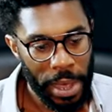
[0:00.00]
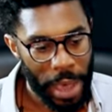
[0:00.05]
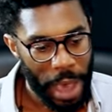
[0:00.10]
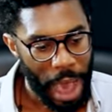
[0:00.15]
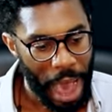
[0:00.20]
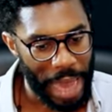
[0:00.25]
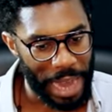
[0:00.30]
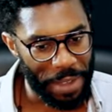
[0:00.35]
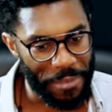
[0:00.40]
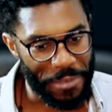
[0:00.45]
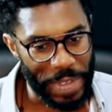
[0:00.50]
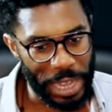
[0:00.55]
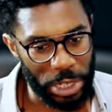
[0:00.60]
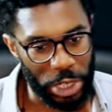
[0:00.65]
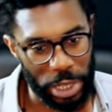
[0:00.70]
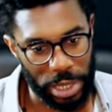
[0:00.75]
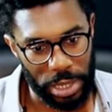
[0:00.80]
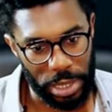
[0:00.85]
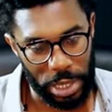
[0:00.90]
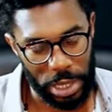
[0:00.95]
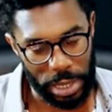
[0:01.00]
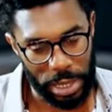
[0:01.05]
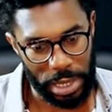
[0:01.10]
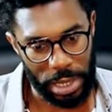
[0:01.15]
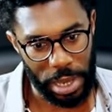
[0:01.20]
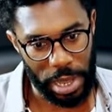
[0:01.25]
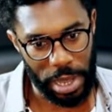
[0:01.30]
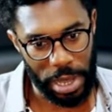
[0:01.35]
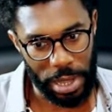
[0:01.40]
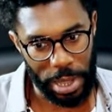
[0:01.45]
And I think just
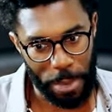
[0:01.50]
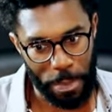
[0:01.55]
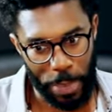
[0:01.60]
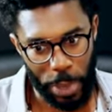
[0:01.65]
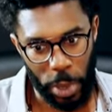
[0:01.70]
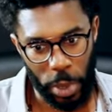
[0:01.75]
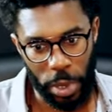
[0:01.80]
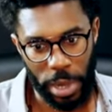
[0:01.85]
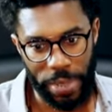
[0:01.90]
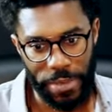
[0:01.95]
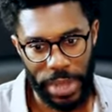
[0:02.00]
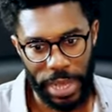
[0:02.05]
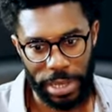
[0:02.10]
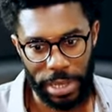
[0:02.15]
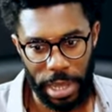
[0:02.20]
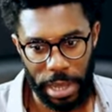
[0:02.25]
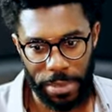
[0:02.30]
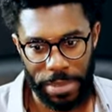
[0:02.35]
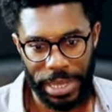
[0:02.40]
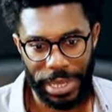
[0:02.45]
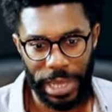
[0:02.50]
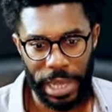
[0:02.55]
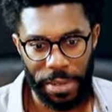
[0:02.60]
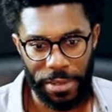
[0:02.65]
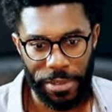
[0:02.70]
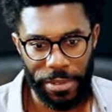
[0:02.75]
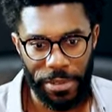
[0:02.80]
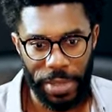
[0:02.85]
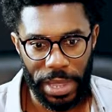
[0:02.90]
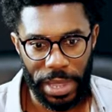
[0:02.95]
the pull of us coming together
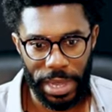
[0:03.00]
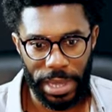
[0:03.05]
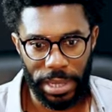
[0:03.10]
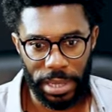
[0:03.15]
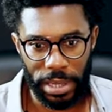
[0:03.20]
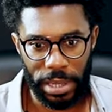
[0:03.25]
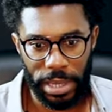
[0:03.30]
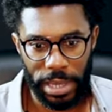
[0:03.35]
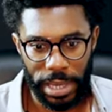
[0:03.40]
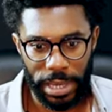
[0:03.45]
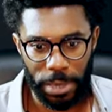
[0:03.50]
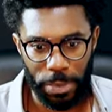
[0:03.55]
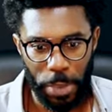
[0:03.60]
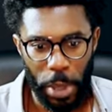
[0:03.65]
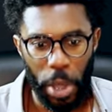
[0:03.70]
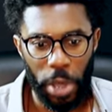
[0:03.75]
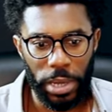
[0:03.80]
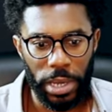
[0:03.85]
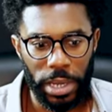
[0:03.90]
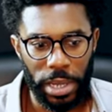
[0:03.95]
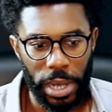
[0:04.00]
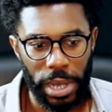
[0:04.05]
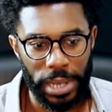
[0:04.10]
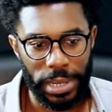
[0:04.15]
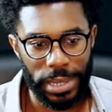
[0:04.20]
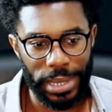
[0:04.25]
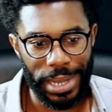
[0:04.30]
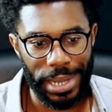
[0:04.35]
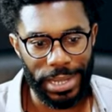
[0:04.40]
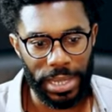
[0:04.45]
for this
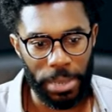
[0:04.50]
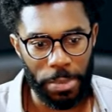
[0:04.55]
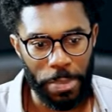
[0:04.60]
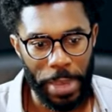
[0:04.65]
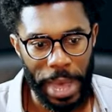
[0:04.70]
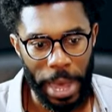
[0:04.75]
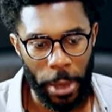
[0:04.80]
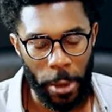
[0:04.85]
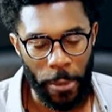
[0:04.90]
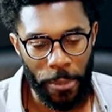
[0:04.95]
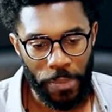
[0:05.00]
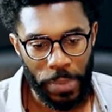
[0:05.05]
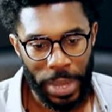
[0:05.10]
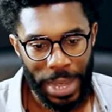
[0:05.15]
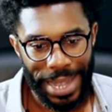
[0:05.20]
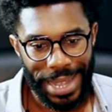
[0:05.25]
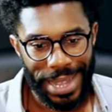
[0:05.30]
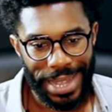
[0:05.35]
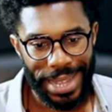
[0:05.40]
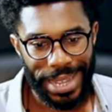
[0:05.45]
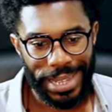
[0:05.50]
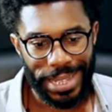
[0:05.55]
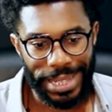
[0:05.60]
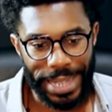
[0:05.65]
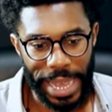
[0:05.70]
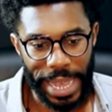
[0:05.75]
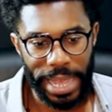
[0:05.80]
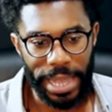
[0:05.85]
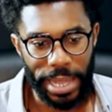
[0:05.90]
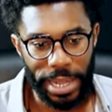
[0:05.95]
podcast is about
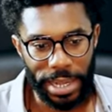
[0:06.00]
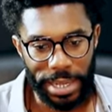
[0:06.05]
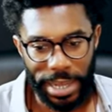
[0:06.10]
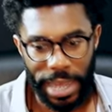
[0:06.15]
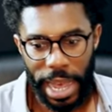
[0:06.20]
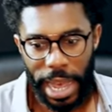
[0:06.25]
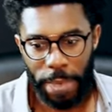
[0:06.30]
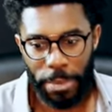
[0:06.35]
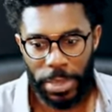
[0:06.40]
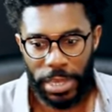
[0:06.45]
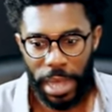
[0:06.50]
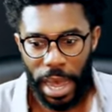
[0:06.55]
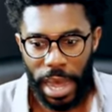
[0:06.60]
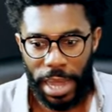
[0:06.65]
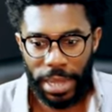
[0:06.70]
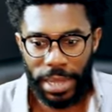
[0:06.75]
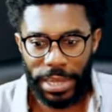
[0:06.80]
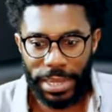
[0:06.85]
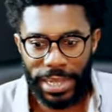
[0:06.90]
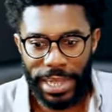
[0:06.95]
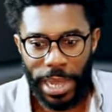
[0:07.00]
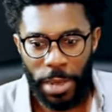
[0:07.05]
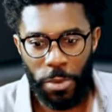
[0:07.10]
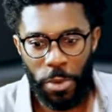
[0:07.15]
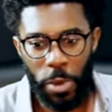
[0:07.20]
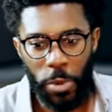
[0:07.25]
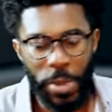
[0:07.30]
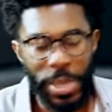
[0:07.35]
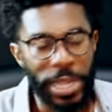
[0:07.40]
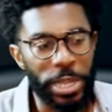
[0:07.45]
taking time to understand
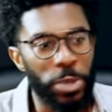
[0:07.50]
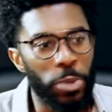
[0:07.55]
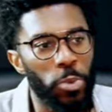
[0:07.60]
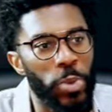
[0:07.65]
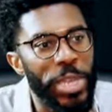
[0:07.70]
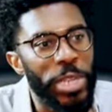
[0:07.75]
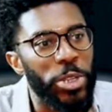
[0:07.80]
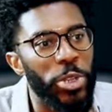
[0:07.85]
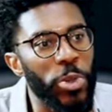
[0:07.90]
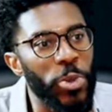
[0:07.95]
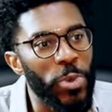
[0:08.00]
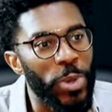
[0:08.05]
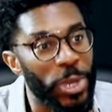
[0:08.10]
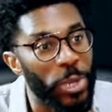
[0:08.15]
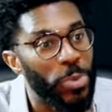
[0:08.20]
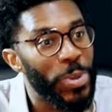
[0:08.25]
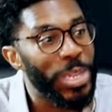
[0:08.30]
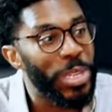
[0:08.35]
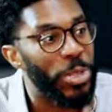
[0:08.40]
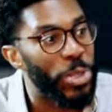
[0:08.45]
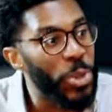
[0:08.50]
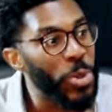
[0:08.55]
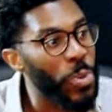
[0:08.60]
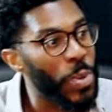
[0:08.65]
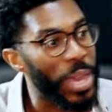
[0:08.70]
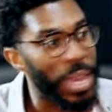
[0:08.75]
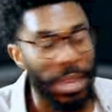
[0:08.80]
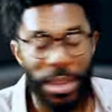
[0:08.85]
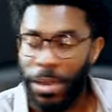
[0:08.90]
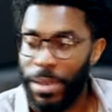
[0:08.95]
what we do, because we do
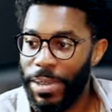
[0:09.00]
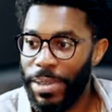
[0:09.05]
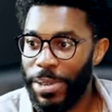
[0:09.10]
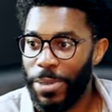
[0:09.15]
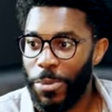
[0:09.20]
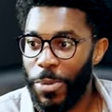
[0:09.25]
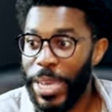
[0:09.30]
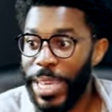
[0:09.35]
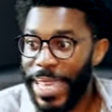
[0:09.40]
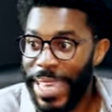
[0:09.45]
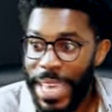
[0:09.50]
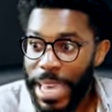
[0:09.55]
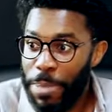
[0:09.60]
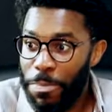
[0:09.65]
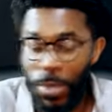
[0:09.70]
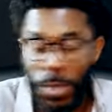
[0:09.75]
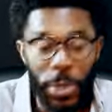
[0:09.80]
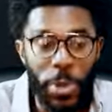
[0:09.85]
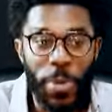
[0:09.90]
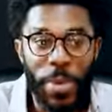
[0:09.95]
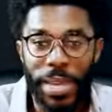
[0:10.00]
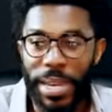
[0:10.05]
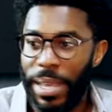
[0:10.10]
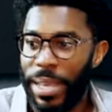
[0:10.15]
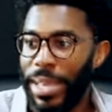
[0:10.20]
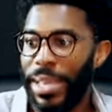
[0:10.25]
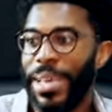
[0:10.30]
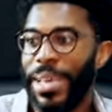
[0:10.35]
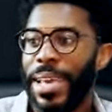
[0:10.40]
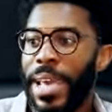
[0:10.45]
it. We keep doing it.
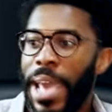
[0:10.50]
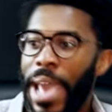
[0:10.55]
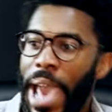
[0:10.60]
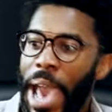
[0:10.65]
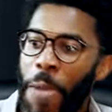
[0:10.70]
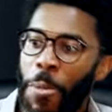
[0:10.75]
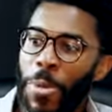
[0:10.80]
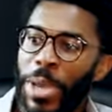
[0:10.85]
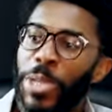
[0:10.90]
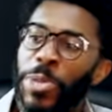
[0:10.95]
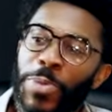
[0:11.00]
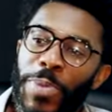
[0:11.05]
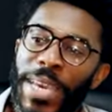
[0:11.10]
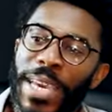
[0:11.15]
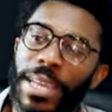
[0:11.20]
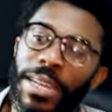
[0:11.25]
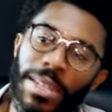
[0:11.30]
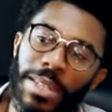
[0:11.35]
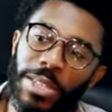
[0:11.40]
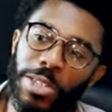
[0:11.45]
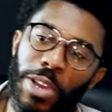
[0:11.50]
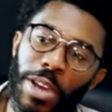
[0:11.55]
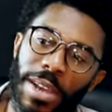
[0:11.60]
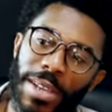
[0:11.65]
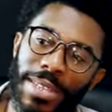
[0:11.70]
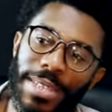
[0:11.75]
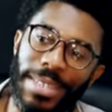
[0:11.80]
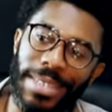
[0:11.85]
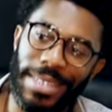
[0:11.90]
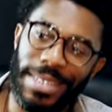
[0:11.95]
And when do we get the
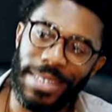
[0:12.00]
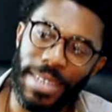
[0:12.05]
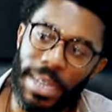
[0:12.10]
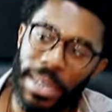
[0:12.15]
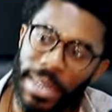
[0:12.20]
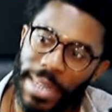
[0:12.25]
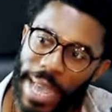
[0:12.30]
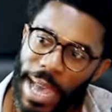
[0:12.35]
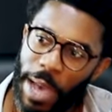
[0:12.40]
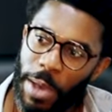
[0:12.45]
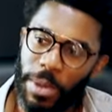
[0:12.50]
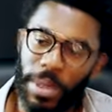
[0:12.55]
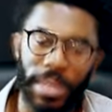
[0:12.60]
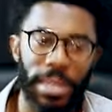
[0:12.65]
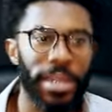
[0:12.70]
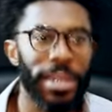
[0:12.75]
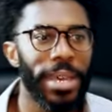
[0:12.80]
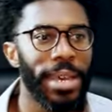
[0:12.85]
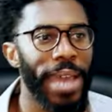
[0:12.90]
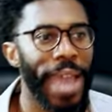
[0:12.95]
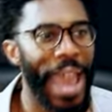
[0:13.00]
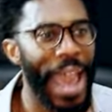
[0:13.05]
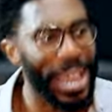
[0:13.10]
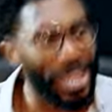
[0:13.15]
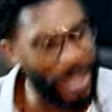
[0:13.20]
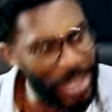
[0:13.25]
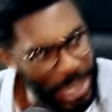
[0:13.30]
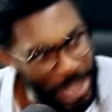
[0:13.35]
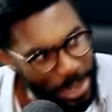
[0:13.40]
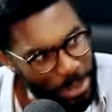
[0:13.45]
chance to sit down and
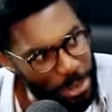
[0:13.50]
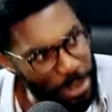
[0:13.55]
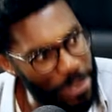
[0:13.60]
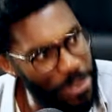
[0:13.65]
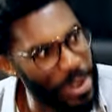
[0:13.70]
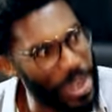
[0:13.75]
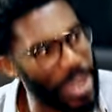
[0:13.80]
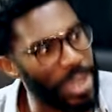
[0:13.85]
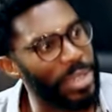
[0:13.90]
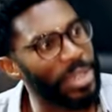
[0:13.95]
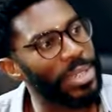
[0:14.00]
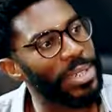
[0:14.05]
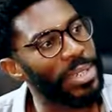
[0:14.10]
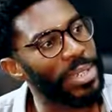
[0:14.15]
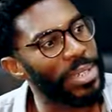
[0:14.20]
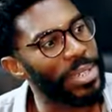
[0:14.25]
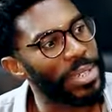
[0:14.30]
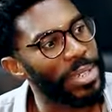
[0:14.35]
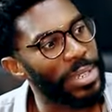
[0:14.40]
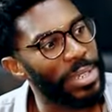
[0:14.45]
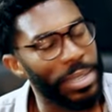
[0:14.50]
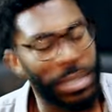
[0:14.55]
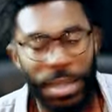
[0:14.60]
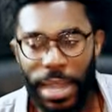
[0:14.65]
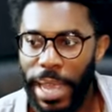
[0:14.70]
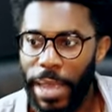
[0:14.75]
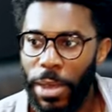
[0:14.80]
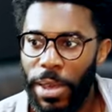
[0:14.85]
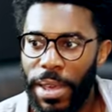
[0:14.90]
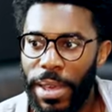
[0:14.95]
actually reflect?
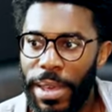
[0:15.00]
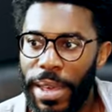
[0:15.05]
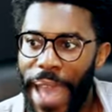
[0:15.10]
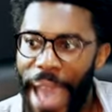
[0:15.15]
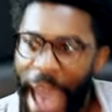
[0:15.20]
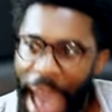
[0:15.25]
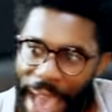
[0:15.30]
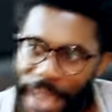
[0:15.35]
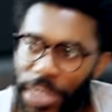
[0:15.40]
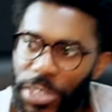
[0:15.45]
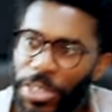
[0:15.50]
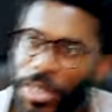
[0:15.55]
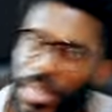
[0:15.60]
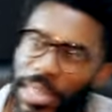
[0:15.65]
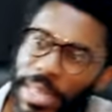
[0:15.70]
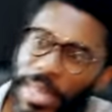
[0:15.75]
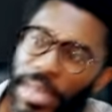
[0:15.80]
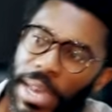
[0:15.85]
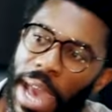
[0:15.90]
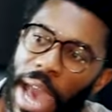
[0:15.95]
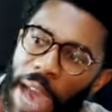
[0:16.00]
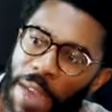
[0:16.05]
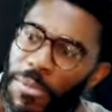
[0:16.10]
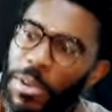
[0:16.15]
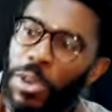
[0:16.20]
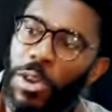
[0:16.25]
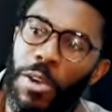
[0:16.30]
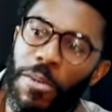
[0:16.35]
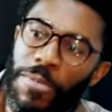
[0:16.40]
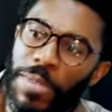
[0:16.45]
Like actually have a
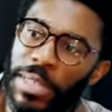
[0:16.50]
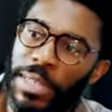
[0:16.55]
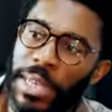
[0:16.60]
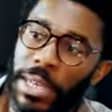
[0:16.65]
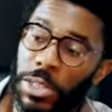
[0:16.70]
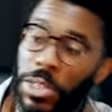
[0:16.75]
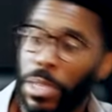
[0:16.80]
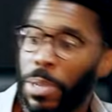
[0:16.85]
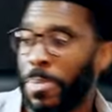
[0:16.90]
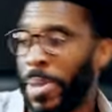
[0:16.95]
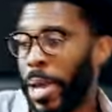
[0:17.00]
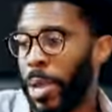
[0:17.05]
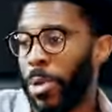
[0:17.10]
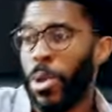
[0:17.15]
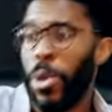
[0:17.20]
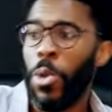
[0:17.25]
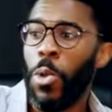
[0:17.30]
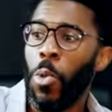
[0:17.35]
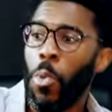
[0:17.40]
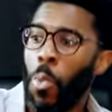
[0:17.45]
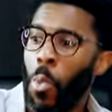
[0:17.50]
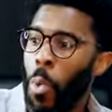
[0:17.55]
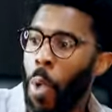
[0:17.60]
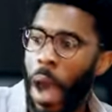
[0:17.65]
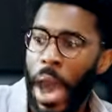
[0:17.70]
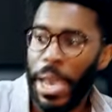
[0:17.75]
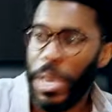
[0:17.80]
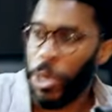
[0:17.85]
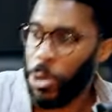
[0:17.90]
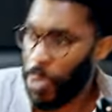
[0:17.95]
conversation about
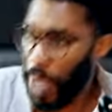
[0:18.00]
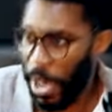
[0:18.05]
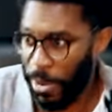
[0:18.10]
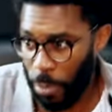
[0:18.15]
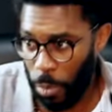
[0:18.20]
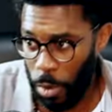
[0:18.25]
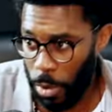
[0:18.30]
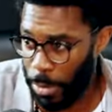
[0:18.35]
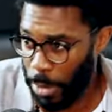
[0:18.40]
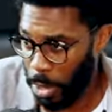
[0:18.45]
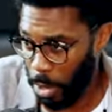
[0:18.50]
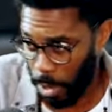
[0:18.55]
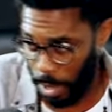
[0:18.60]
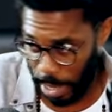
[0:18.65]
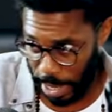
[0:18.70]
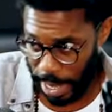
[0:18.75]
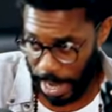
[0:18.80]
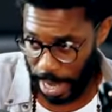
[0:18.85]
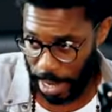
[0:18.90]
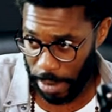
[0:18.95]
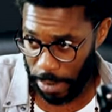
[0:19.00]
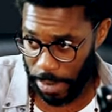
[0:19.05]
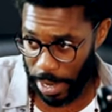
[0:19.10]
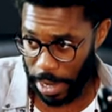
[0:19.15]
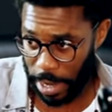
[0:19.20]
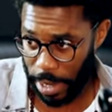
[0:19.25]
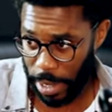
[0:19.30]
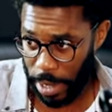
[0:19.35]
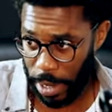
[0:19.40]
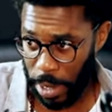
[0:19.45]
why you have Womanhood
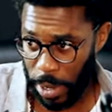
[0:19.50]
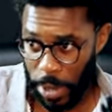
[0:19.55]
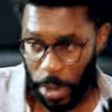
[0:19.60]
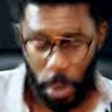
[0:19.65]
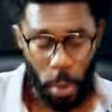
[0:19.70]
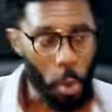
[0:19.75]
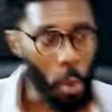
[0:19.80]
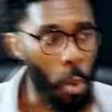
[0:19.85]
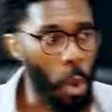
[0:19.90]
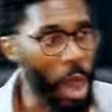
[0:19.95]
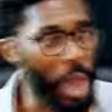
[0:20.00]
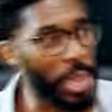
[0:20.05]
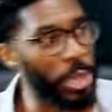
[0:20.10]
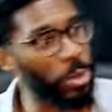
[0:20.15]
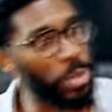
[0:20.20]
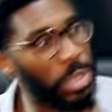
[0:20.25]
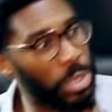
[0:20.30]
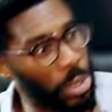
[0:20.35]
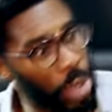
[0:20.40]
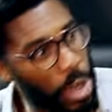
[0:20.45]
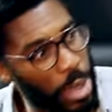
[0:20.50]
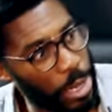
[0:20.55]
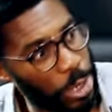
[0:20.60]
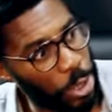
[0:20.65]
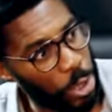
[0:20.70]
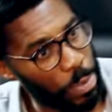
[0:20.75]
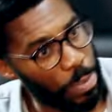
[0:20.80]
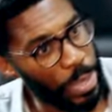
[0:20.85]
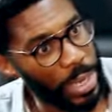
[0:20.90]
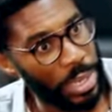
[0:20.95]
Academy, why you started
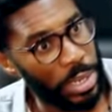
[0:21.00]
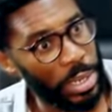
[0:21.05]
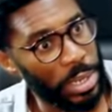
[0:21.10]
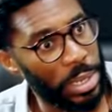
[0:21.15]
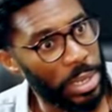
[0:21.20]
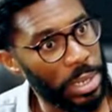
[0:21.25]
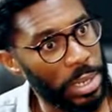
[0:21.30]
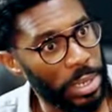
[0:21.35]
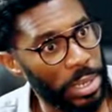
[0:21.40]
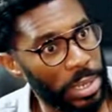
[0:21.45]
your businesses.